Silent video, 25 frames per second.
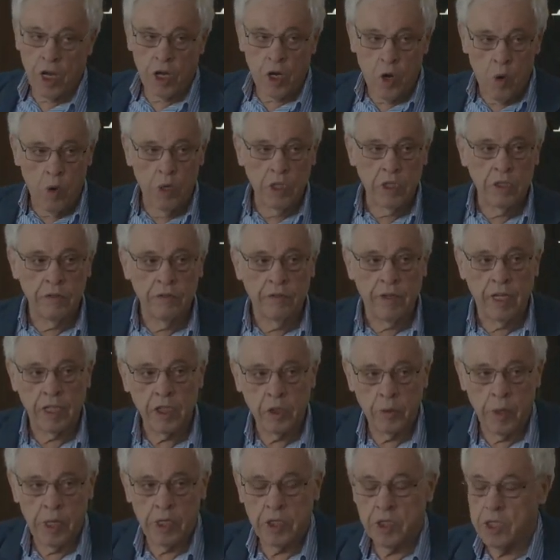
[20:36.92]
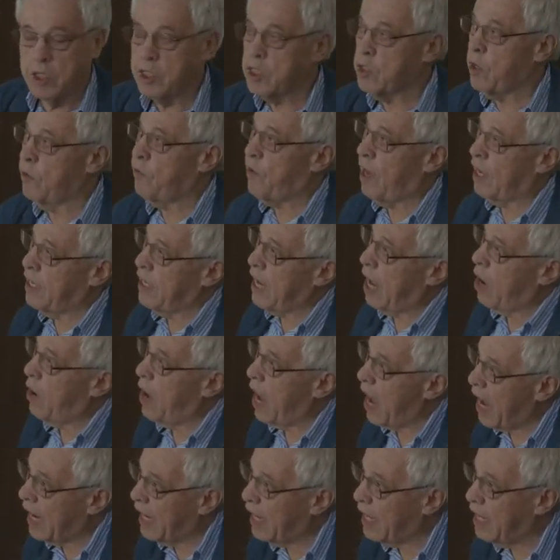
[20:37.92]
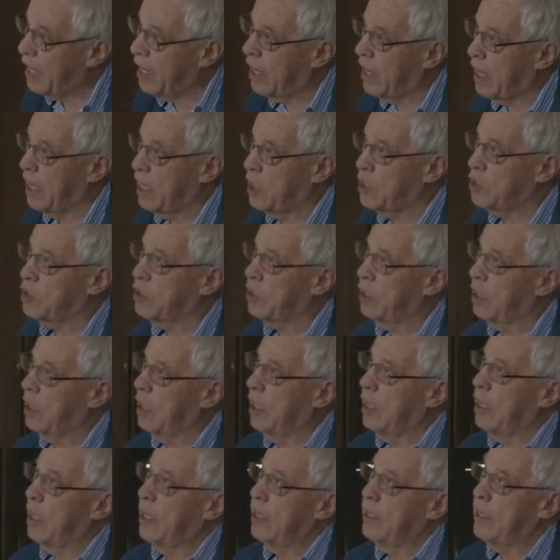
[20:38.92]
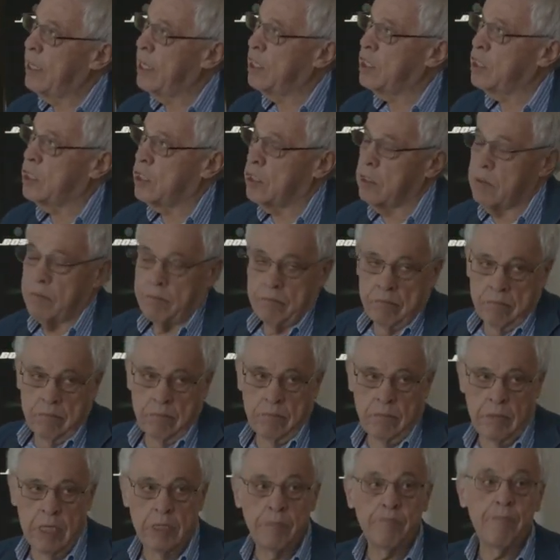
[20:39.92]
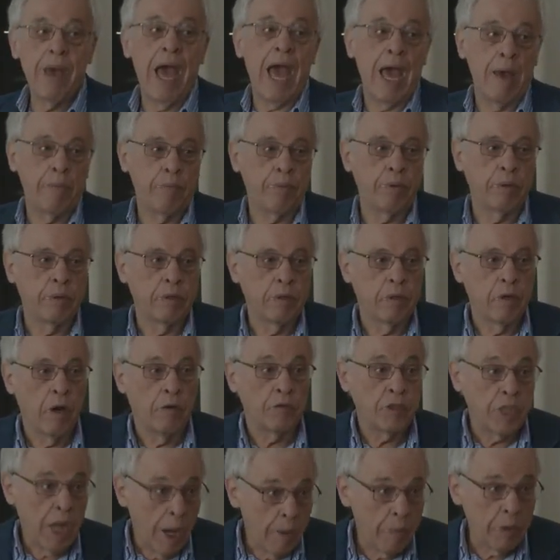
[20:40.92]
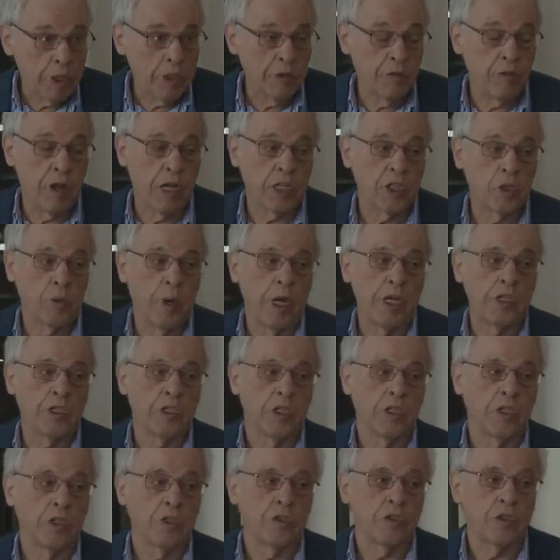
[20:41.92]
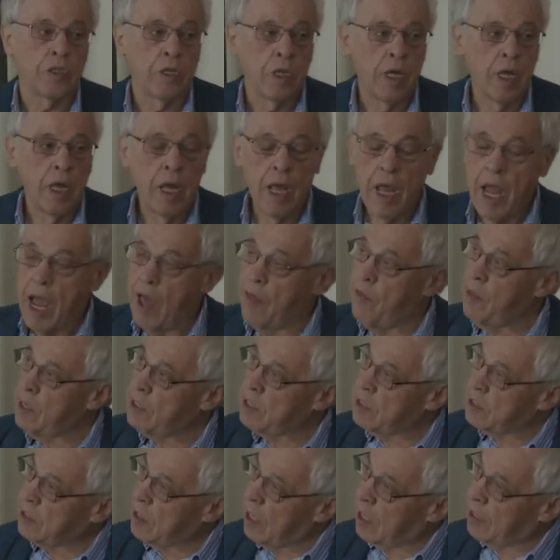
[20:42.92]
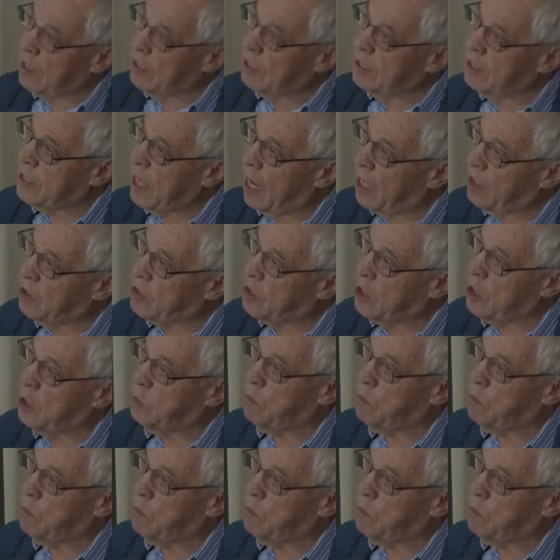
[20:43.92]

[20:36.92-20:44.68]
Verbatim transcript: are quantum fluctuations. So if I now analyze this, this map of temperature fluctuations, and this is an intensity